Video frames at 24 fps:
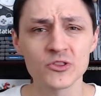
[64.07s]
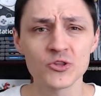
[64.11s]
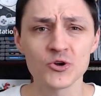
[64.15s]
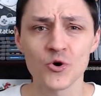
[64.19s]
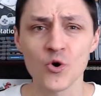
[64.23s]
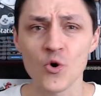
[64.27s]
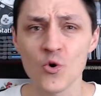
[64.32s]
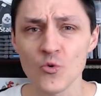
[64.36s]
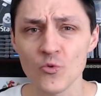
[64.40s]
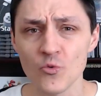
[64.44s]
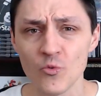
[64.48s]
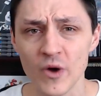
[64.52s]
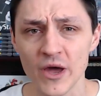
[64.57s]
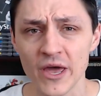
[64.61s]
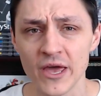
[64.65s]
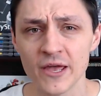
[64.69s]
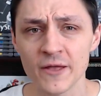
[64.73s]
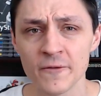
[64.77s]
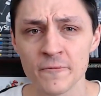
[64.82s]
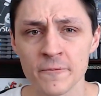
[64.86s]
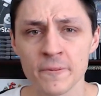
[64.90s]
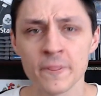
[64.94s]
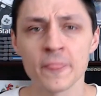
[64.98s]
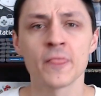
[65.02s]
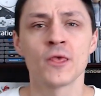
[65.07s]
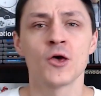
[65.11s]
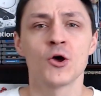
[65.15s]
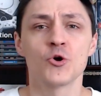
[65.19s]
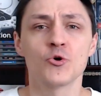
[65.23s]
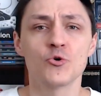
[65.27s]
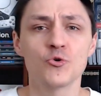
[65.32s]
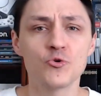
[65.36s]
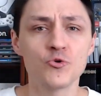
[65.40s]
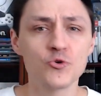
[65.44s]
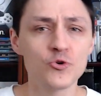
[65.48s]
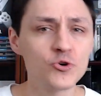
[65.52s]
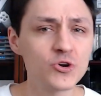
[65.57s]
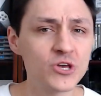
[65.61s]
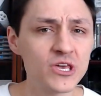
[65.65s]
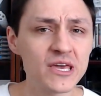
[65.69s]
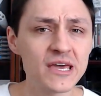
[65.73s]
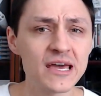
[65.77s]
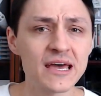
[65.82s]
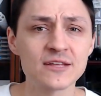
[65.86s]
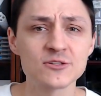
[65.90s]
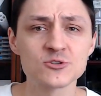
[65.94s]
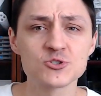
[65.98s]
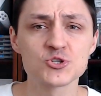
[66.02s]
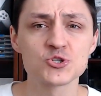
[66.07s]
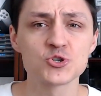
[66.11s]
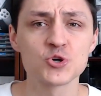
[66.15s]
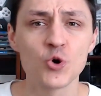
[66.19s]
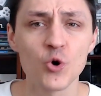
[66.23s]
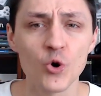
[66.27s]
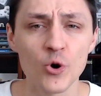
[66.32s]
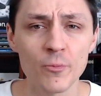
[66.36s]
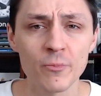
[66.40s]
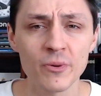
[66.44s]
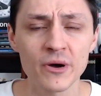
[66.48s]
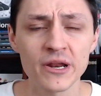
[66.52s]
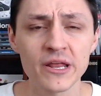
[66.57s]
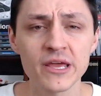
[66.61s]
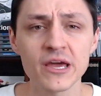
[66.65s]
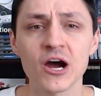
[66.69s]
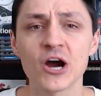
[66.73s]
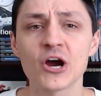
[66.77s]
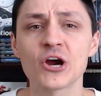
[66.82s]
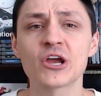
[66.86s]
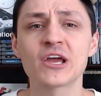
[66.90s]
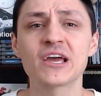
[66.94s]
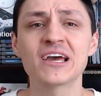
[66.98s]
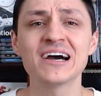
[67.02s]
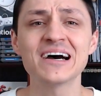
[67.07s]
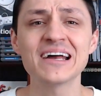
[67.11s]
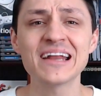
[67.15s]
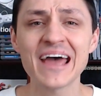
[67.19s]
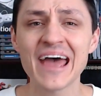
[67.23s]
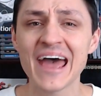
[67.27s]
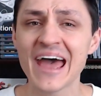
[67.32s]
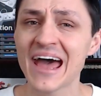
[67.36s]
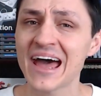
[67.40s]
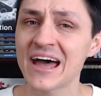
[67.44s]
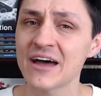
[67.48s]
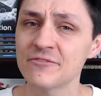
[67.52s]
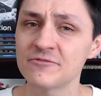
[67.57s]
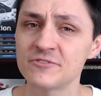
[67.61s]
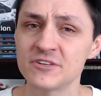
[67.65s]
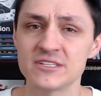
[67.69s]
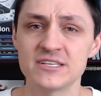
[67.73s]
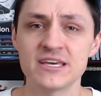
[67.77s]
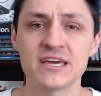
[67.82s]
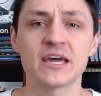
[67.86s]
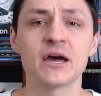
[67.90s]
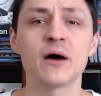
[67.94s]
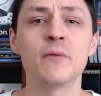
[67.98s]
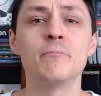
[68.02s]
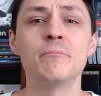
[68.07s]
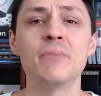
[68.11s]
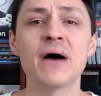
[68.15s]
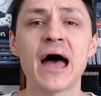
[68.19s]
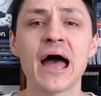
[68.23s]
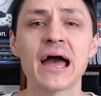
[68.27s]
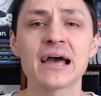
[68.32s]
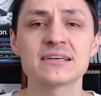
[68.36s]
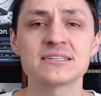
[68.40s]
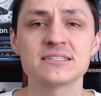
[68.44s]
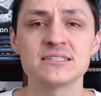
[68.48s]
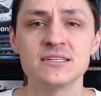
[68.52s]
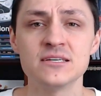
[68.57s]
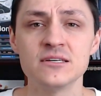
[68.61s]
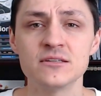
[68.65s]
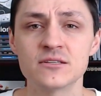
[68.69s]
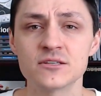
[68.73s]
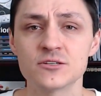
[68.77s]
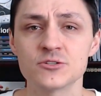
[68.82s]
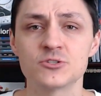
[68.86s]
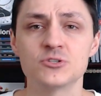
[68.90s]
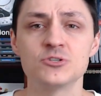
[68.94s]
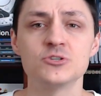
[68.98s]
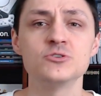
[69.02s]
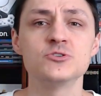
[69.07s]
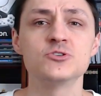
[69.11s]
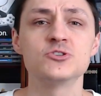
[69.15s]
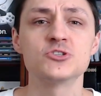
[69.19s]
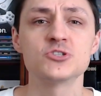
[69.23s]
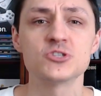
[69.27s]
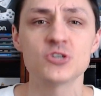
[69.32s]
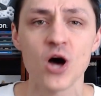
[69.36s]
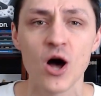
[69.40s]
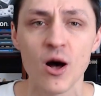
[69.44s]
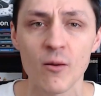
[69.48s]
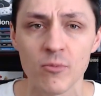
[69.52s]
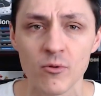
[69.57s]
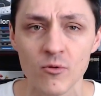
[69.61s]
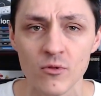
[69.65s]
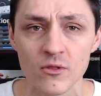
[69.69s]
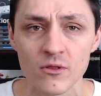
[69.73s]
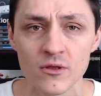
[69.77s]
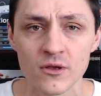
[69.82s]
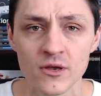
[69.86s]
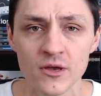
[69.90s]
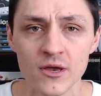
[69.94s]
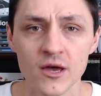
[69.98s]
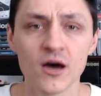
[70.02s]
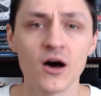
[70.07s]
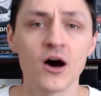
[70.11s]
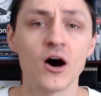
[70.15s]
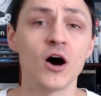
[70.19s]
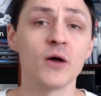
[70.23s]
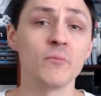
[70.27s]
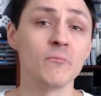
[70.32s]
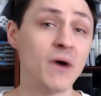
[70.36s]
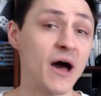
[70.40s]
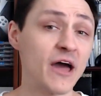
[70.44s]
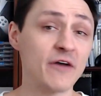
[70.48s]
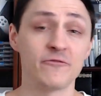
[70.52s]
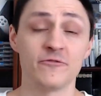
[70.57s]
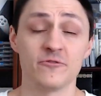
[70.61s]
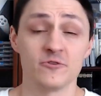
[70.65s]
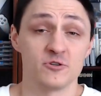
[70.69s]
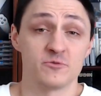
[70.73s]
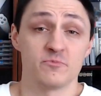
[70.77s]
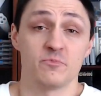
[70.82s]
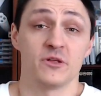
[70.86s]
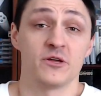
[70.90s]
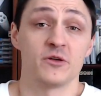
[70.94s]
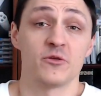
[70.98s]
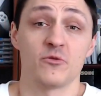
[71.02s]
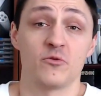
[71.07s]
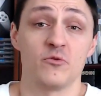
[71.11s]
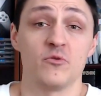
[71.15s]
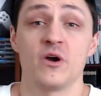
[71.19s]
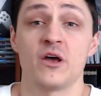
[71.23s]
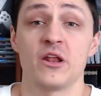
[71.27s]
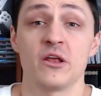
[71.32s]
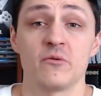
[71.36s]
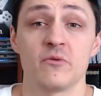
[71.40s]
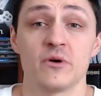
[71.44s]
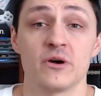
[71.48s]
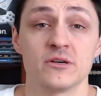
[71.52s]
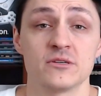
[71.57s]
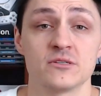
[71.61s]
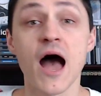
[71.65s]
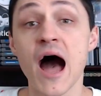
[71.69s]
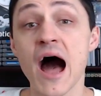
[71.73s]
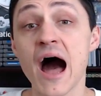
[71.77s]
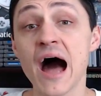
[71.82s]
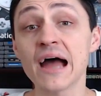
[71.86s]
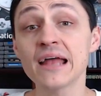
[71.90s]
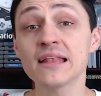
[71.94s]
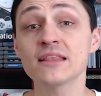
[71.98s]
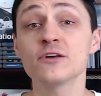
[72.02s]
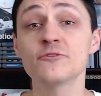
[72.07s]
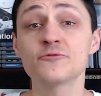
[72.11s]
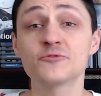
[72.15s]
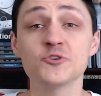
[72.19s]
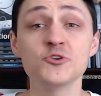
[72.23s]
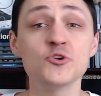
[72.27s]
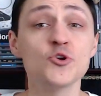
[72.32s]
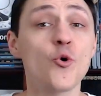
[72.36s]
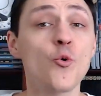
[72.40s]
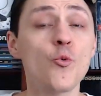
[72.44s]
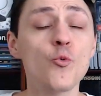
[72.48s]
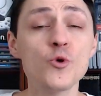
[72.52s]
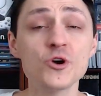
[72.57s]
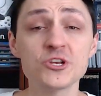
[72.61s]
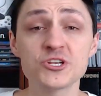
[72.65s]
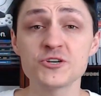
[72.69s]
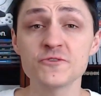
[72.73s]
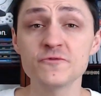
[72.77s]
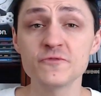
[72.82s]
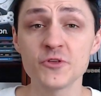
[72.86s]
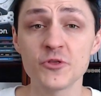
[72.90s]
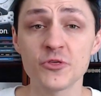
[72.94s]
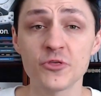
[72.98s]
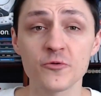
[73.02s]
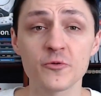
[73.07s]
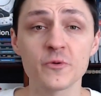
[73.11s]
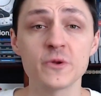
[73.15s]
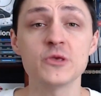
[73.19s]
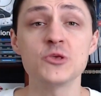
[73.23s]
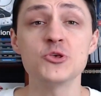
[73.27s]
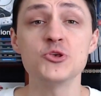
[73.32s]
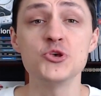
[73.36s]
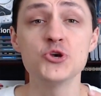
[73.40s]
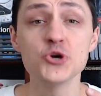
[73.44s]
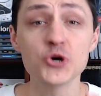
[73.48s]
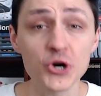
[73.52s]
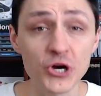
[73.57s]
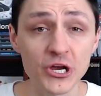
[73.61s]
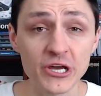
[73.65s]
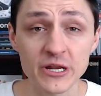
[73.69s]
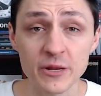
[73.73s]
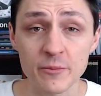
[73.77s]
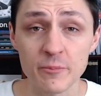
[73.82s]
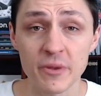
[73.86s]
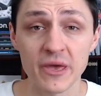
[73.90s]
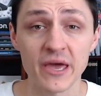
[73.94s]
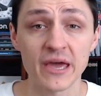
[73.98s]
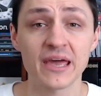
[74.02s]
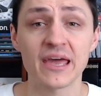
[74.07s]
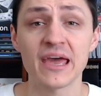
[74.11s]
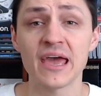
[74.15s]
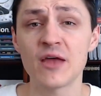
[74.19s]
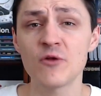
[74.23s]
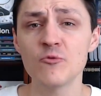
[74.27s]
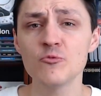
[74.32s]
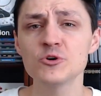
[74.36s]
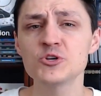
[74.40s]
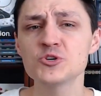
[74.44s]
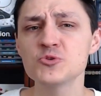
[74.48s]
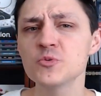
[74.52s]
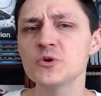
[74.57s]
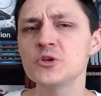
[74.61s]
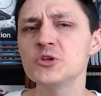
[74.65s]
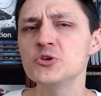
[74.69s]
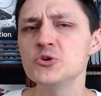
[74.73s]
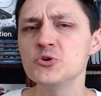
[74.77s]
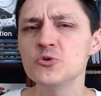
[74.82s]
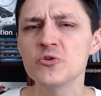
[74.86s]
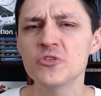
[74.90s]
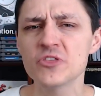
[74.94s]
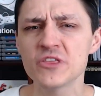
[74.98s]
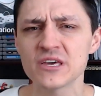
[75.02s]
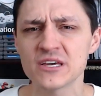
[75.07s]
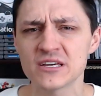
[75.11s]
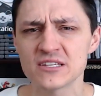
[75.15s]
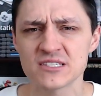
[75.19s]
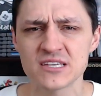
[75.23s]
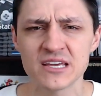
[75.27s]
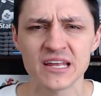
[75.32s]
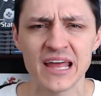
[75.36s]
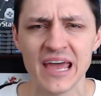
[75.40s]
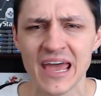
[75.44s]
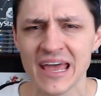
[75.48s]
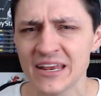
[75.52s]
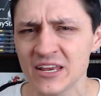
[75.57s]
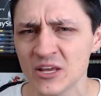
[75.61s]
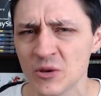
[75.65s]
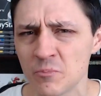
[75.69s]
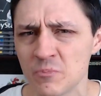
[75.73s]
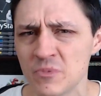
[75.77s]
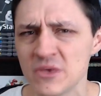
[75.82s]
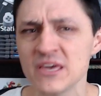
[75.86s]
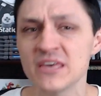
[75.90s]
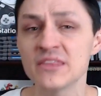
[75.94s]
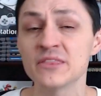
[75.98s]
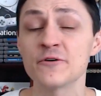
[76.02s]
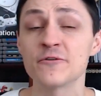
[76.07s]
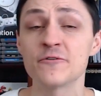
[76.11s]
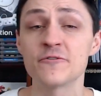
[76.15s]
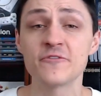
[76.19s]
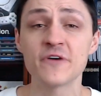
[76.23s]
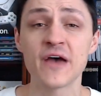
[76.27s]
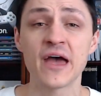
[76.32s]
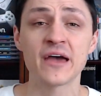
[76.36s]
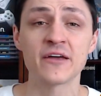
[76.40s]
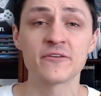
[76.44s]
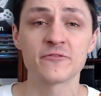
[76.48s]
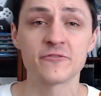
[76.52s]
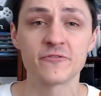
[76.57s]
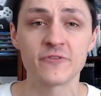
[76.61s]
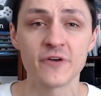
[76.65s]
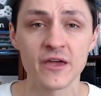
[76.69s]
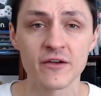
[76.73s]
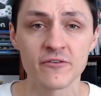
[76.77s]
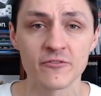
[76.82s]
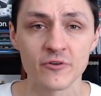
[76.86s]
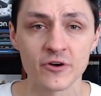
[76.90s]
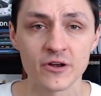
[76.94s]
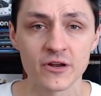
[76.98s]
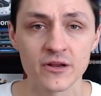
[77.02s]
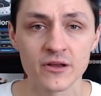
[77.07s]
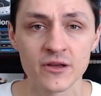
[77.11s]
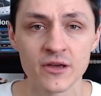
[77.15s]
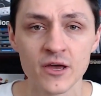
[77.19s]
their own way, Grookey and Scorbunny are gonna have to take a backseat to Sobble. On my first playthrough anyways. I'd love to know which of the three you're gonna pick and which one you think is gonna end up being the fan favorite.